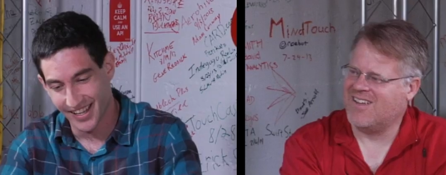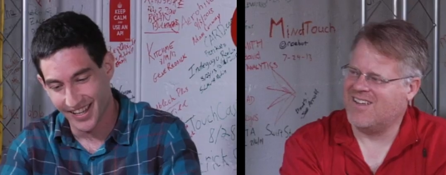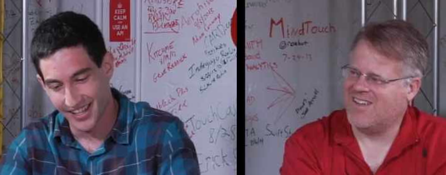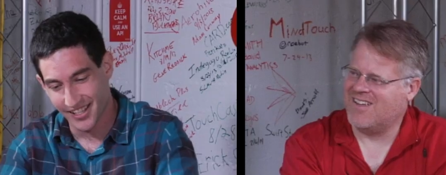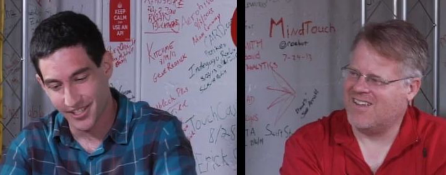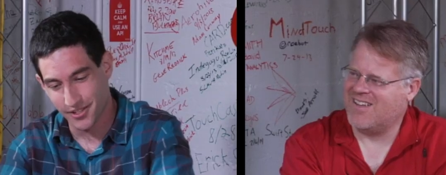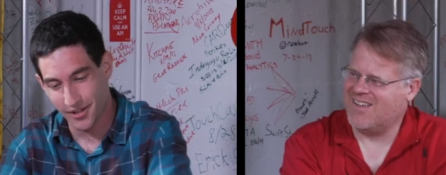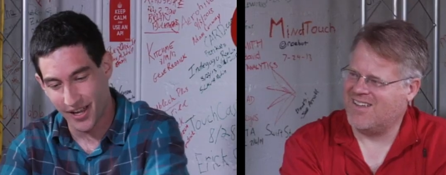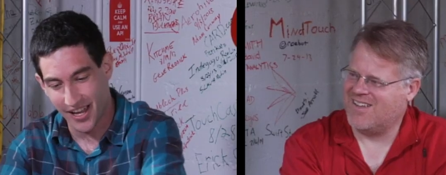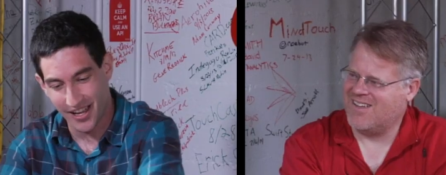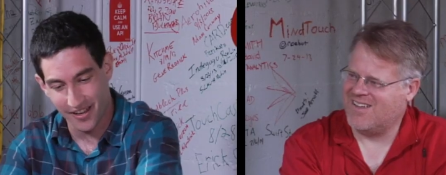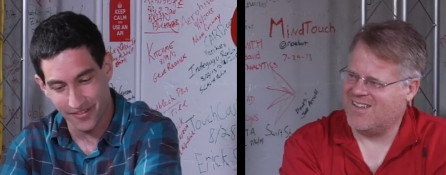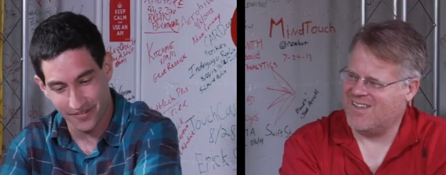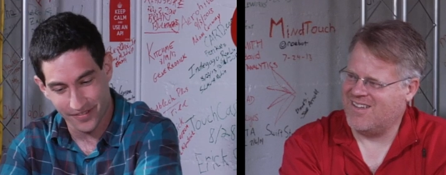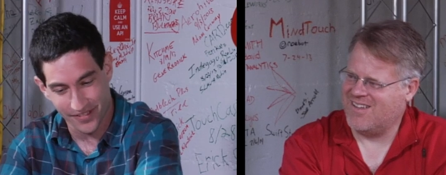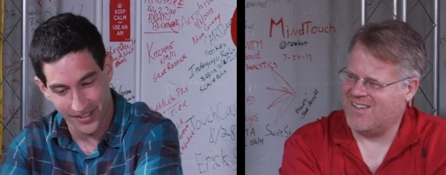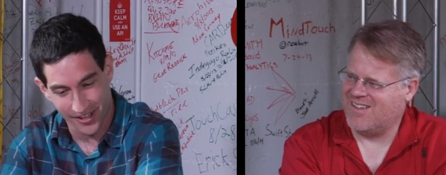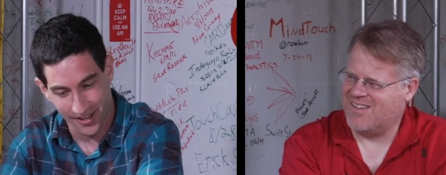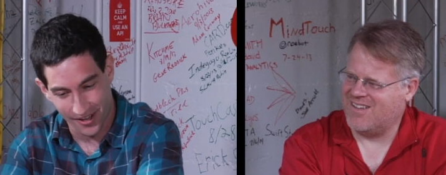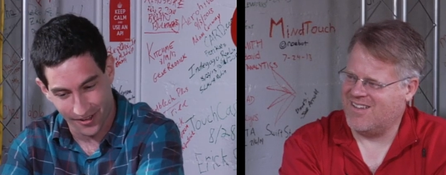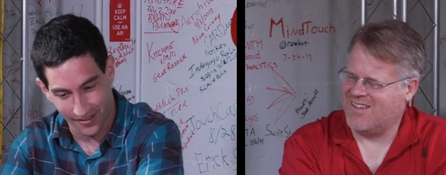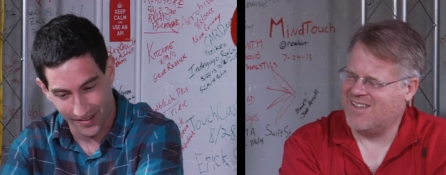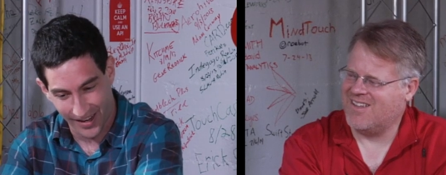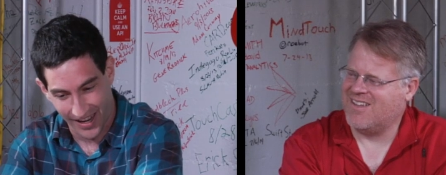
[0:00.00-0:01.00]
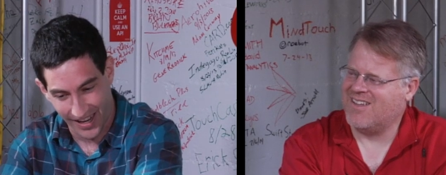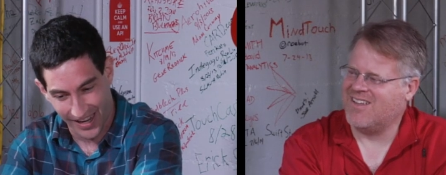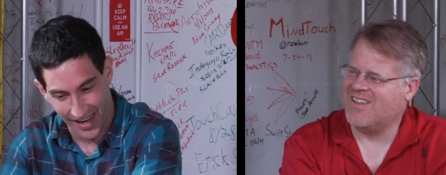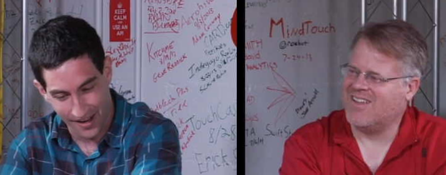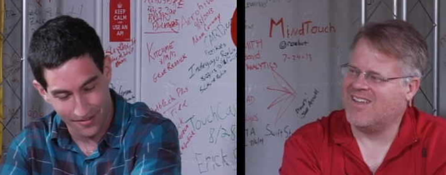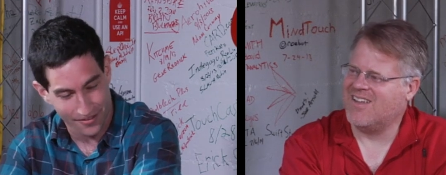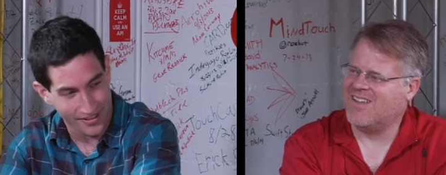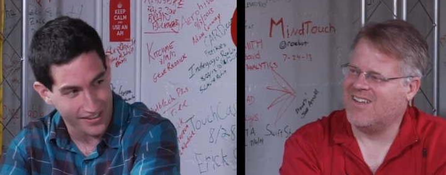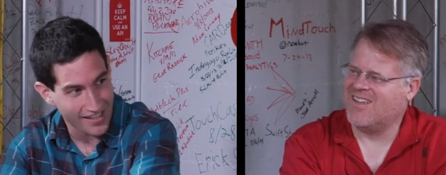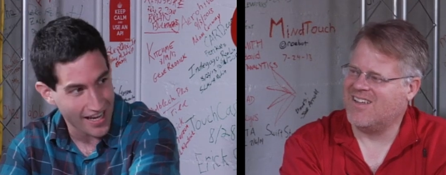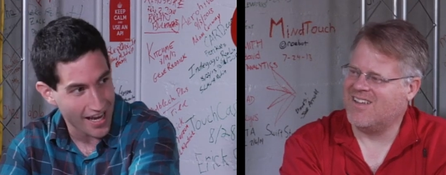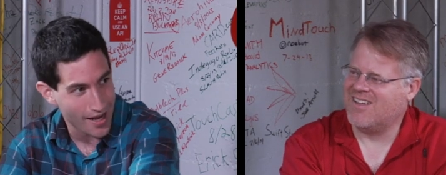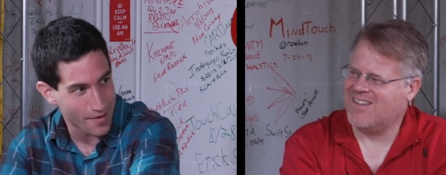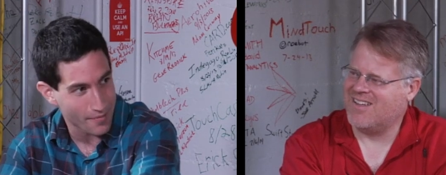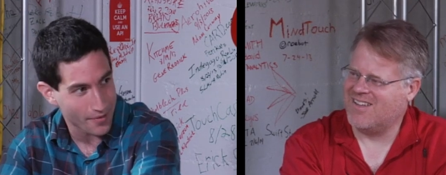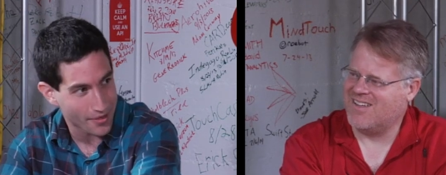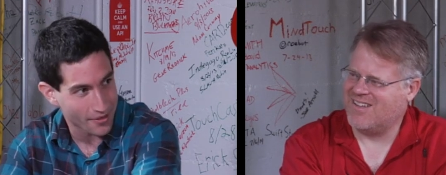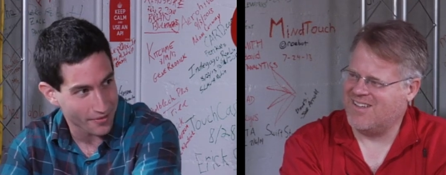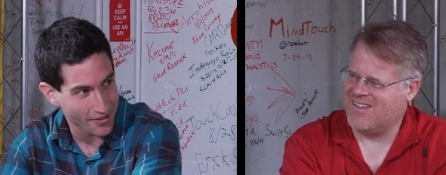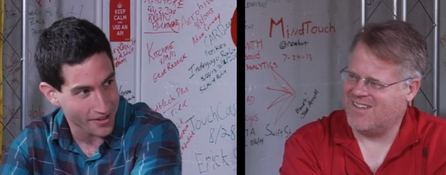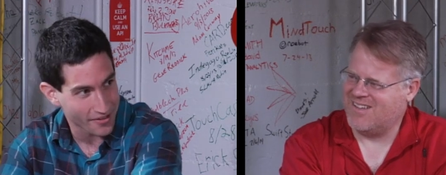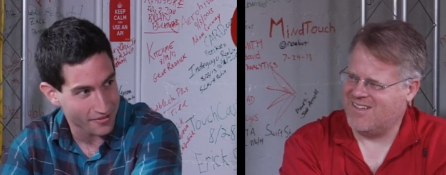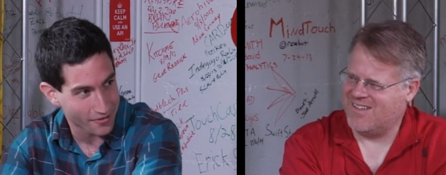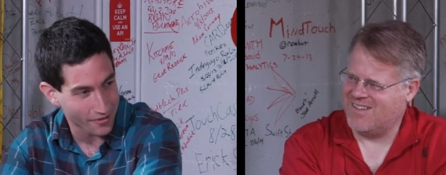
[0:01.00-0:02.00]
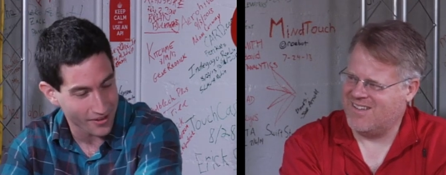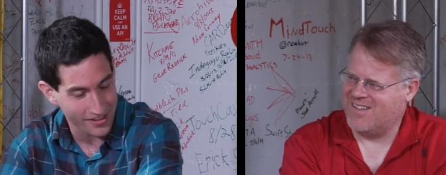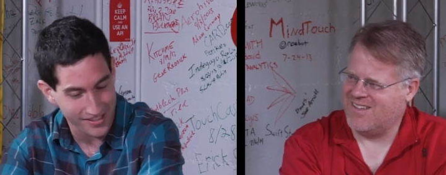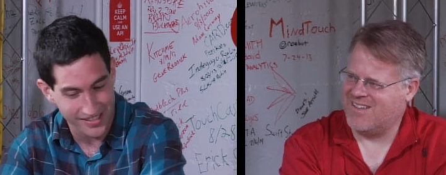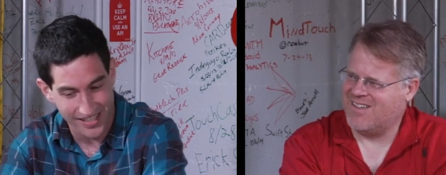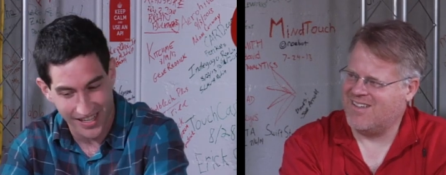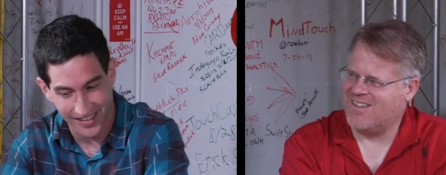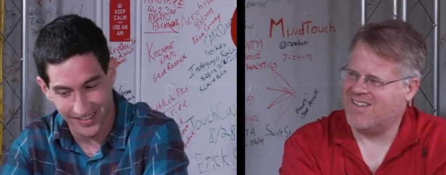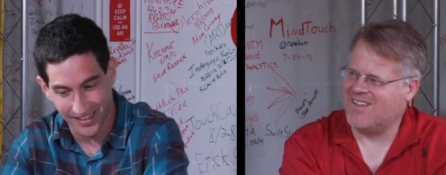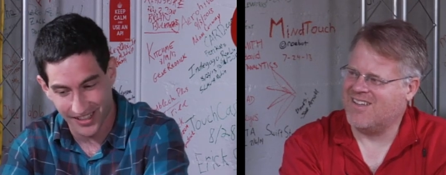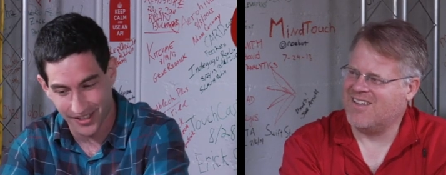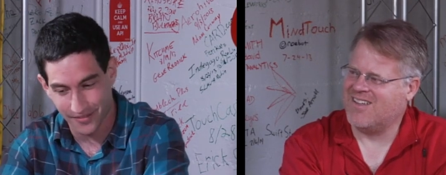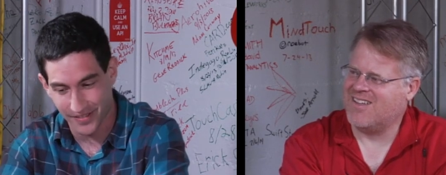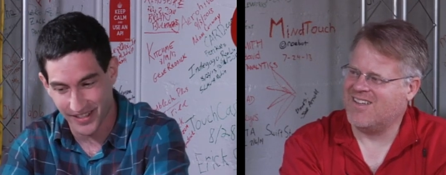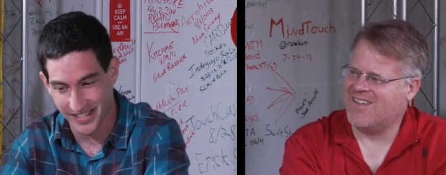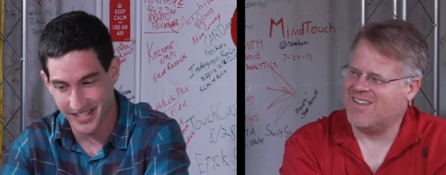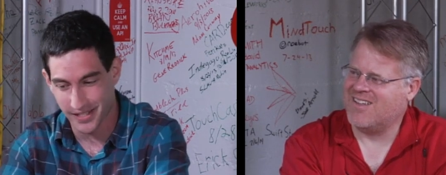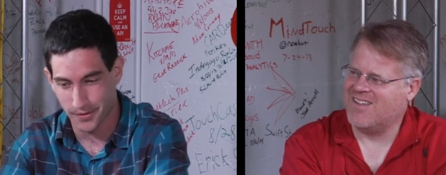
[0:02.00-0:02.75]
Speaker 1: So I have, you know, at every time three or four sideline events.